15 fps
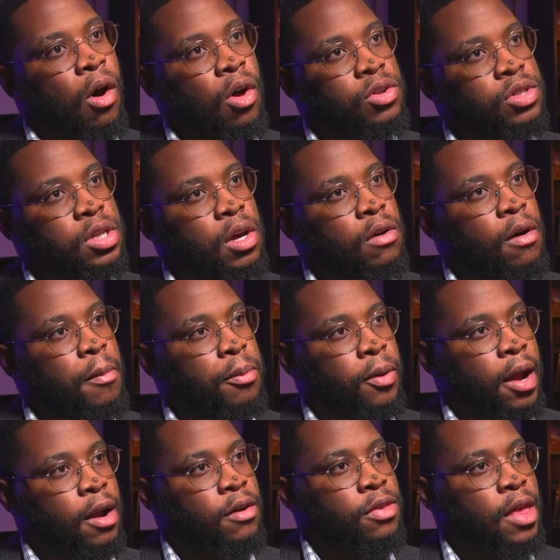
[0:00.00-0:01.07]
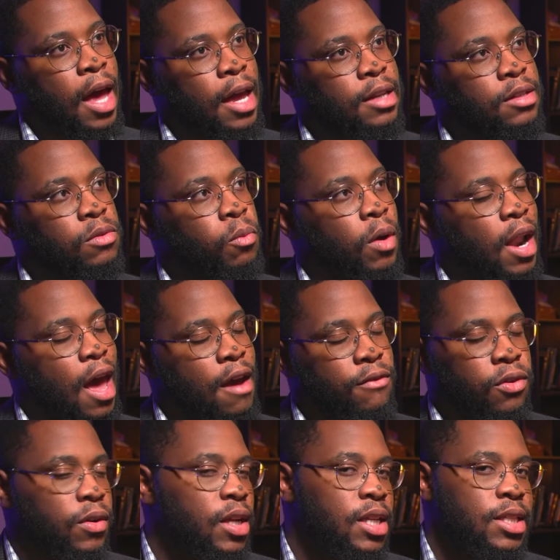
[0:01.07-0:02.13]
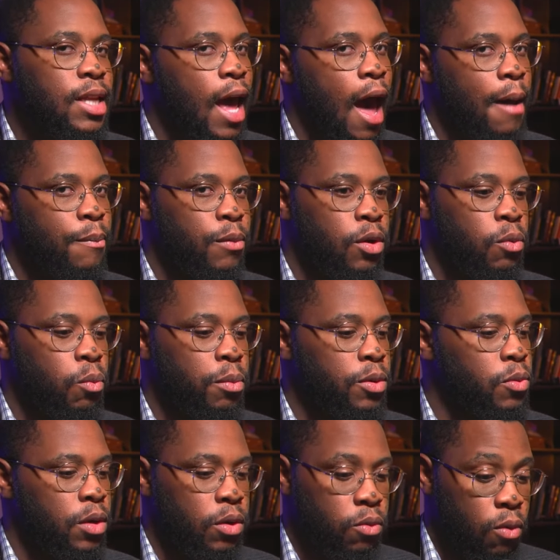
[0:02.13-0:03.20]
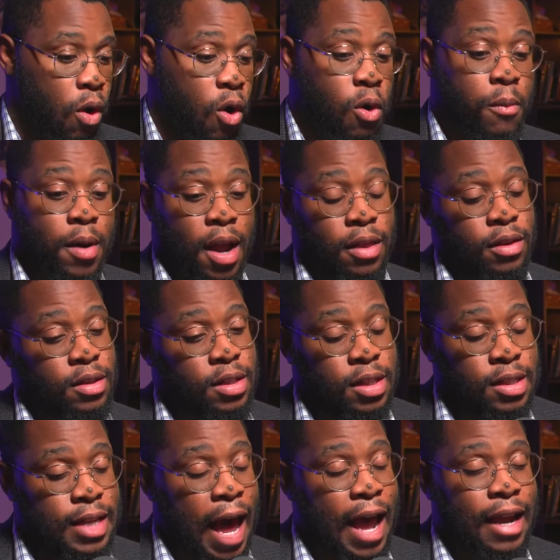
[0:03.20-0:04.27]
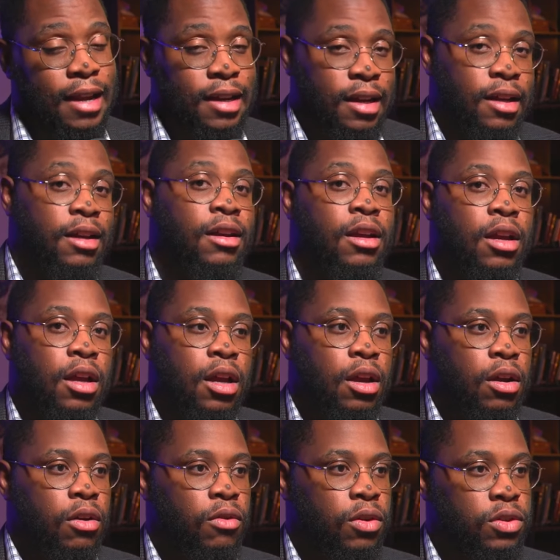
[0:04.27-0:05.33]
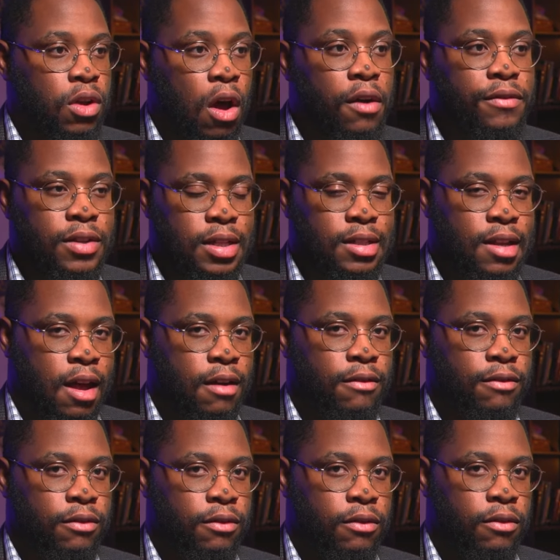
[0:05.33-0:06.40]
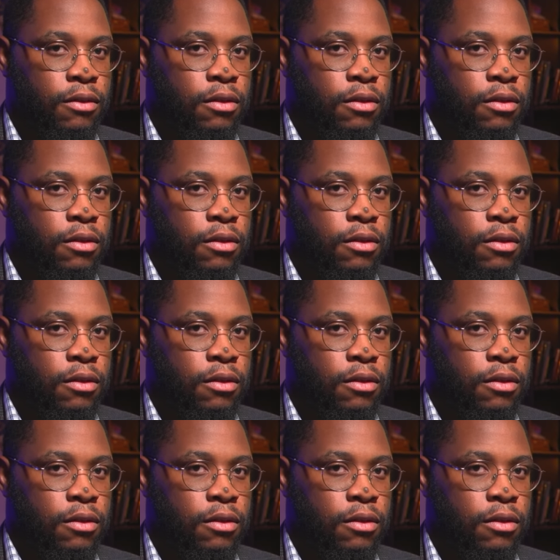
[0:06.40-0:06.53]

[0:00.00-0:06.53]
also a prayer that whatever needs to happen between Rome and the society resolves itself.